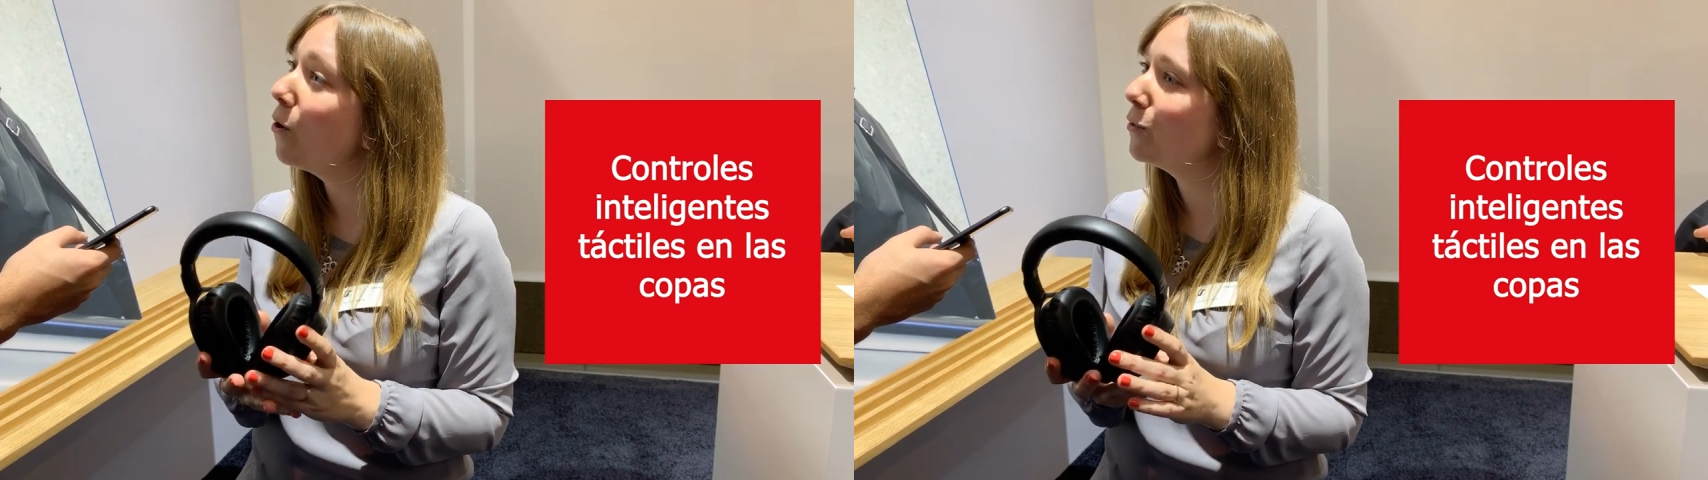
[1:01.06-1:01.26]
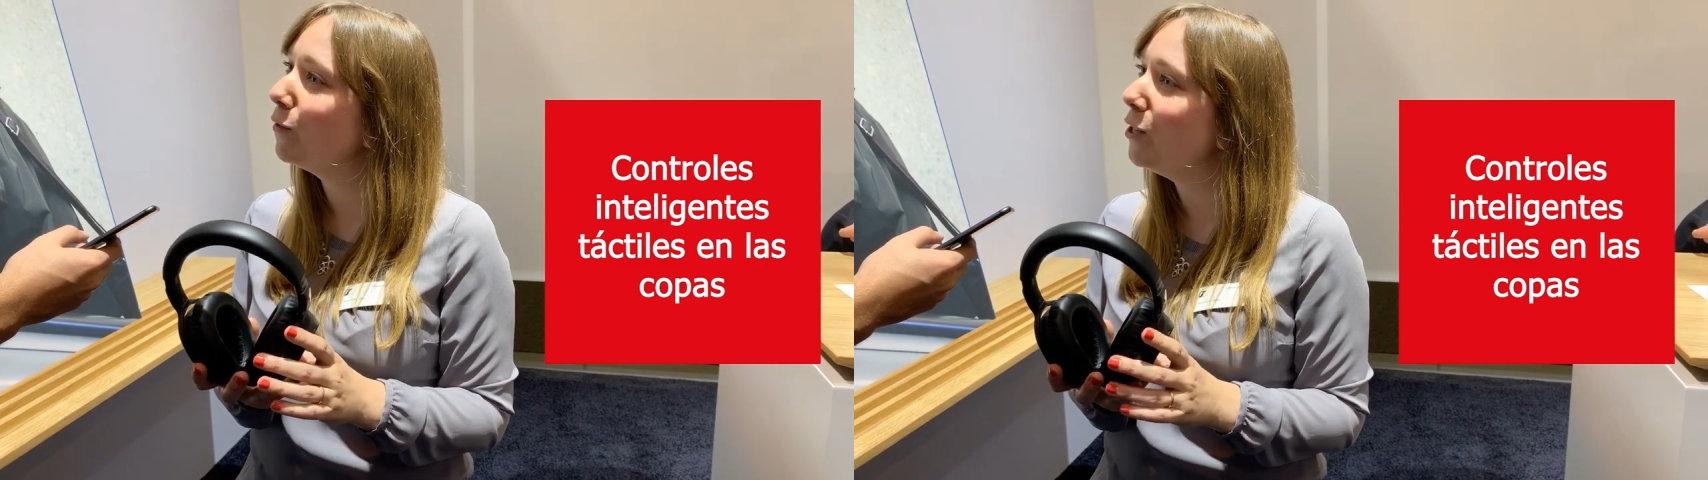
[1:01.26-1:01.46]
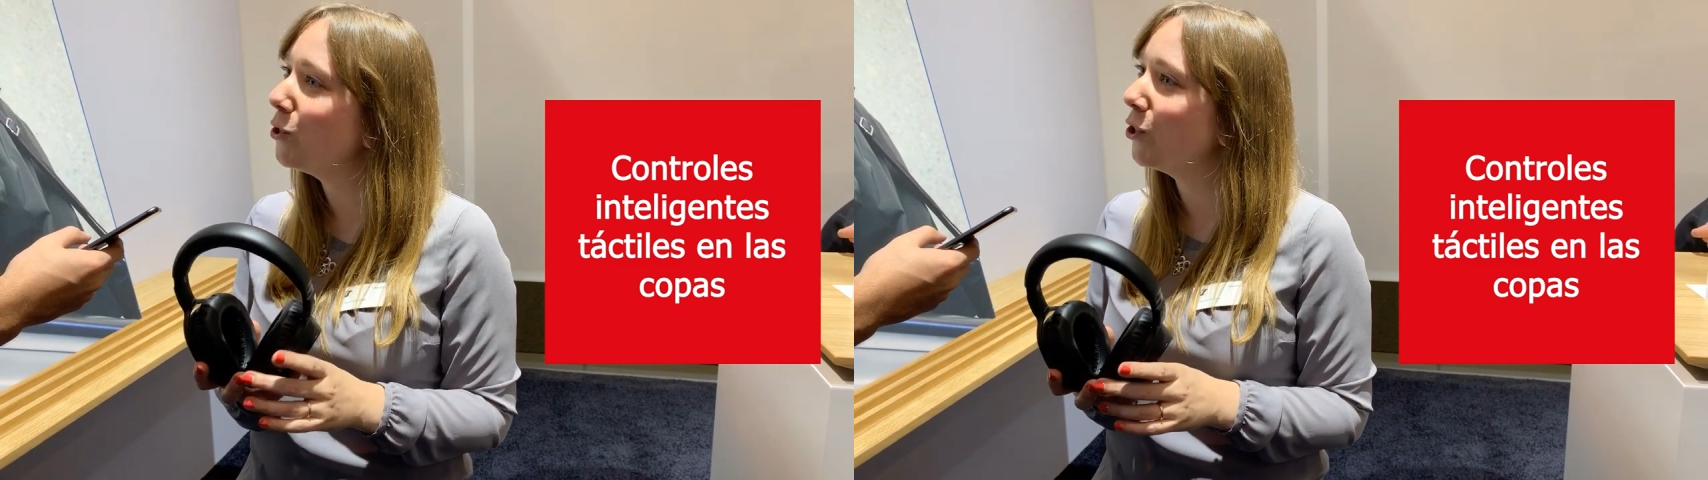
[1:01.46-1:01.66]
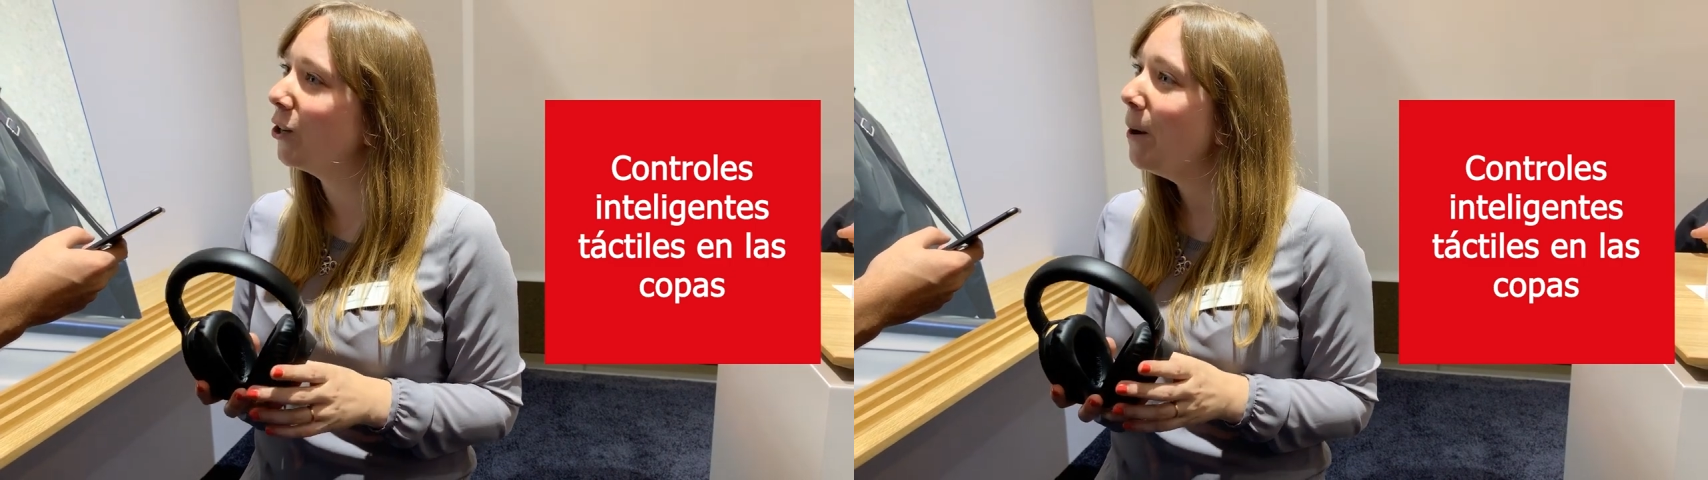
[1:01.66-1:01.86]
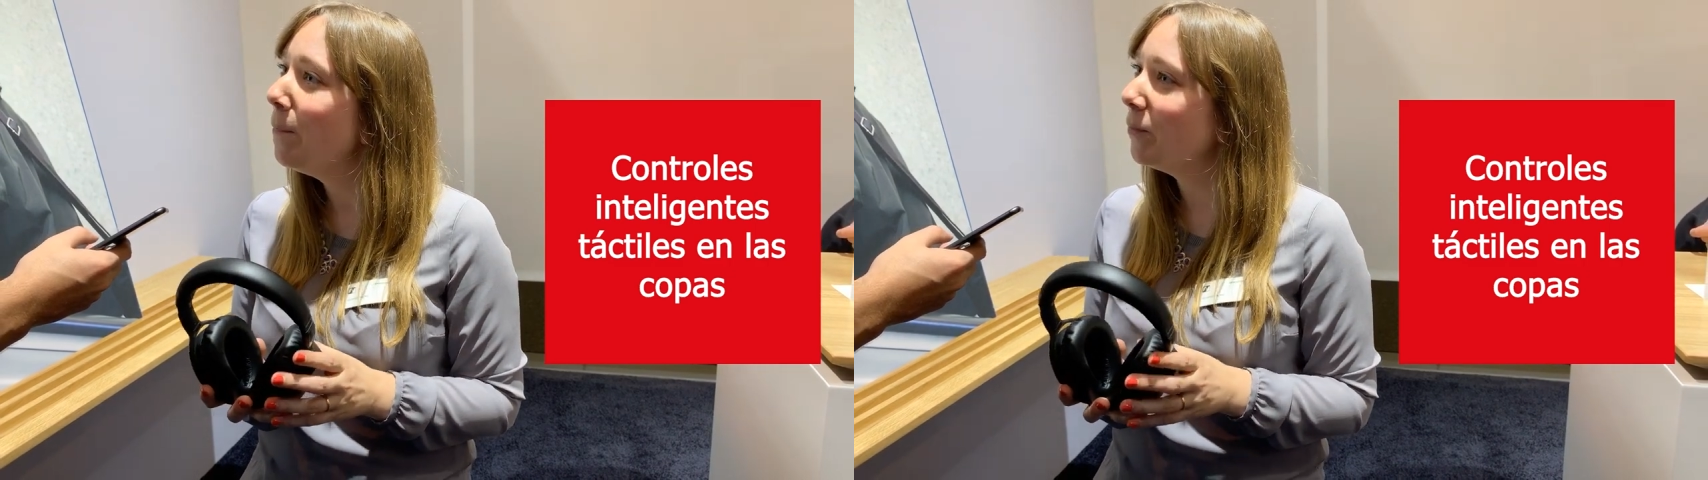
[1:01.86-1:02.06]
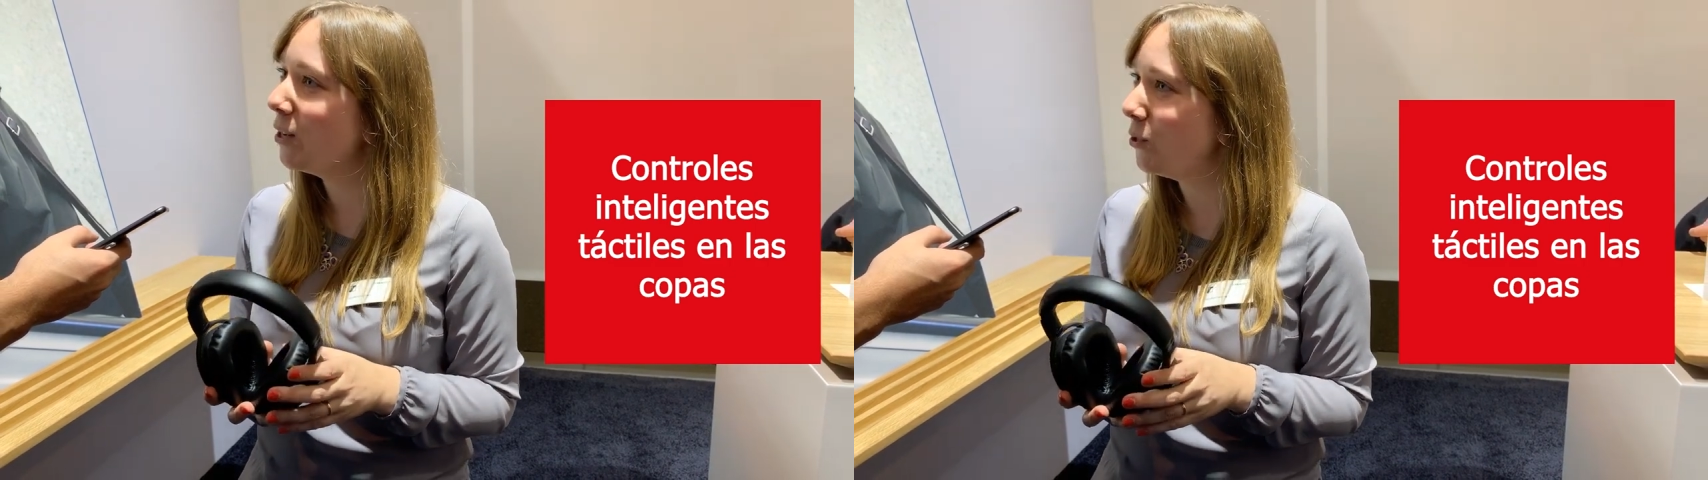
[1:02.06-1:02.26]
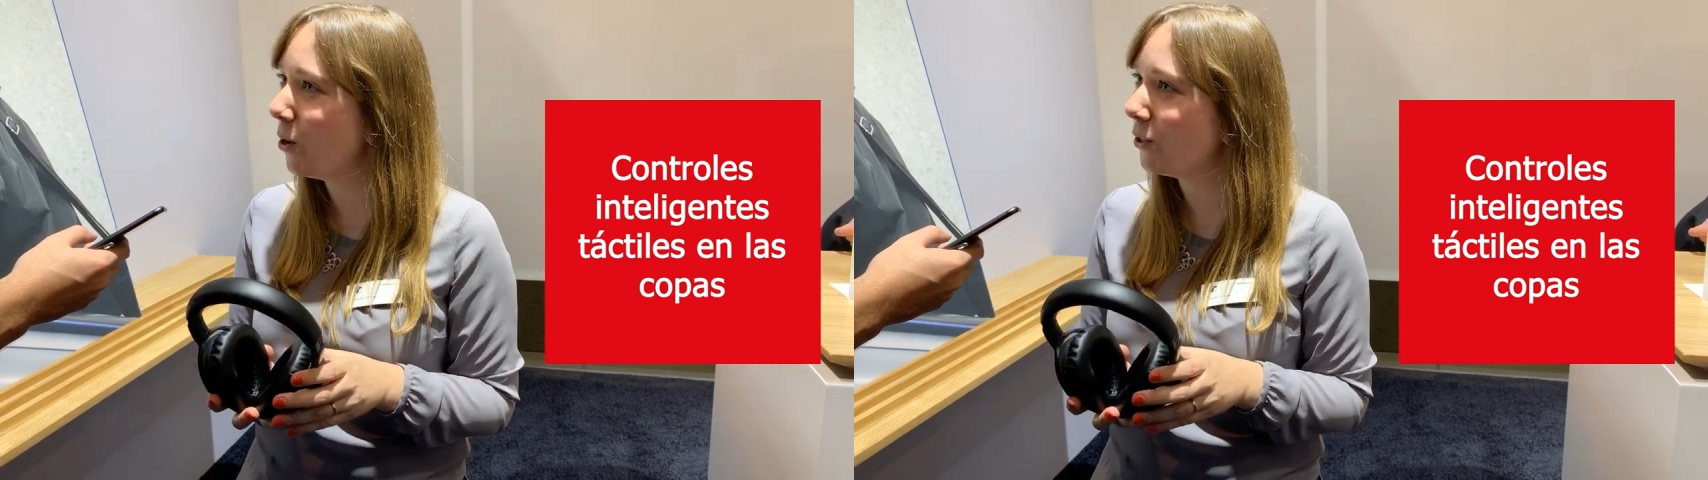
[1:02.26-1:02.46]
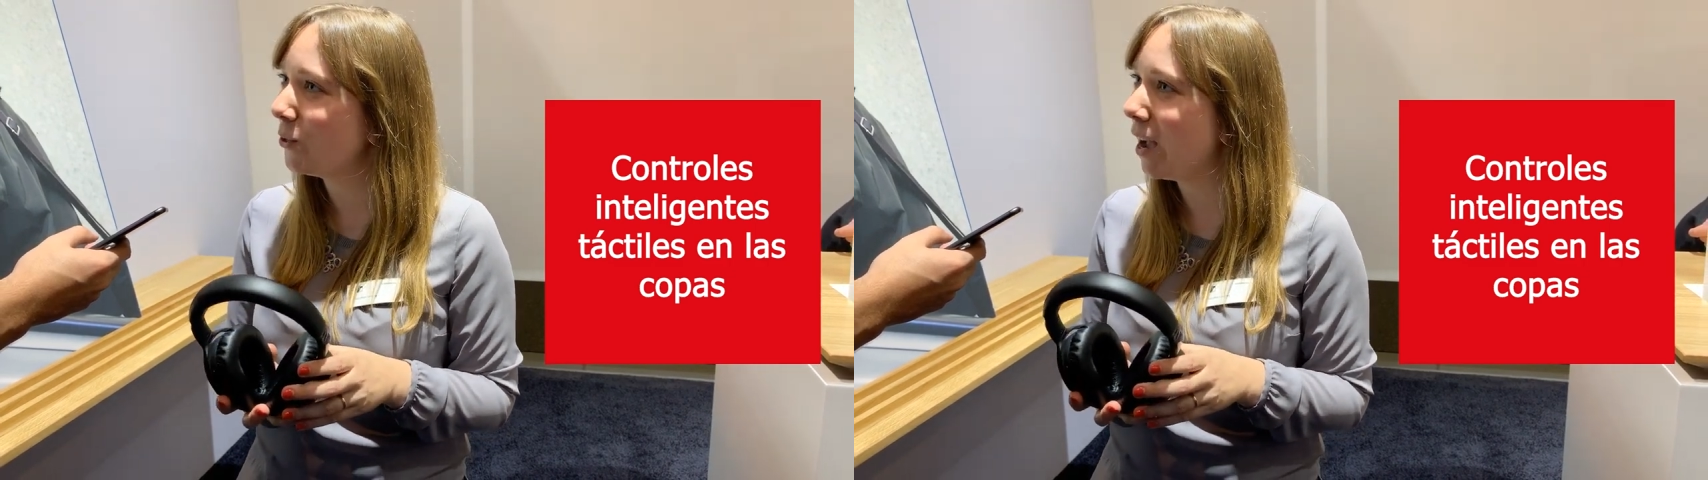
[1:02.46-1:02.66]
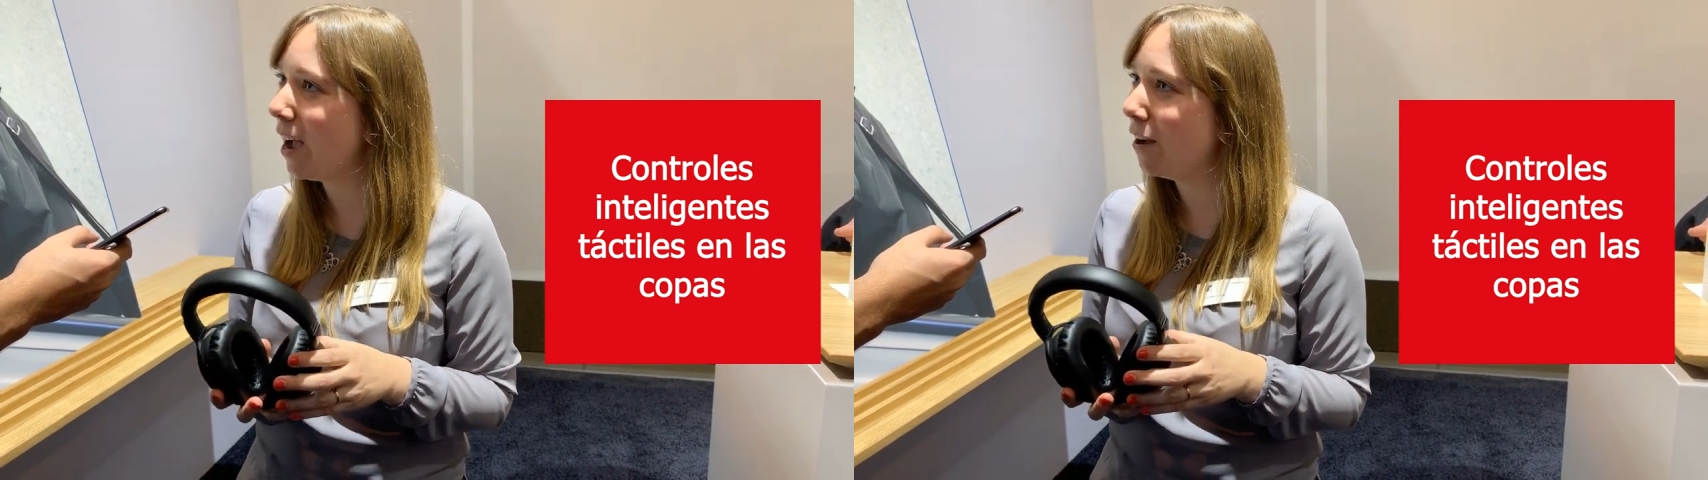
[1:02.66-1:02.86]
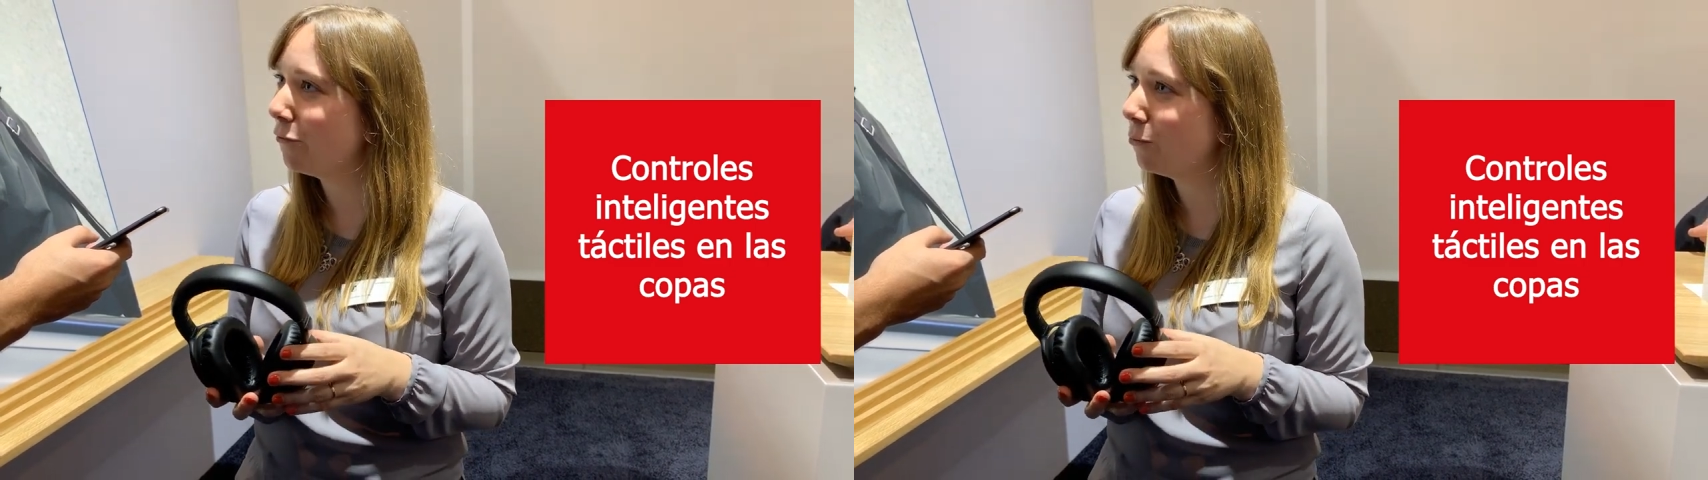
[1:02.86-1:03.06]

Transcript: pause feature that you also have